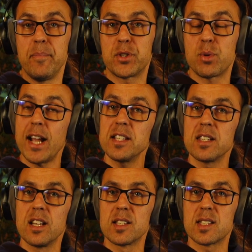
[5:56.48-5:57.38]

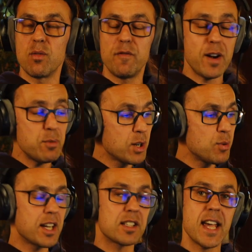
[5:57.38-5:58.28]
transient, so very
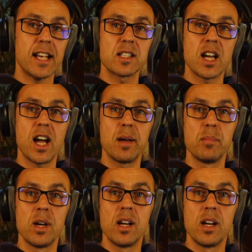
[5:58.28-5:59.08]
quick attack time,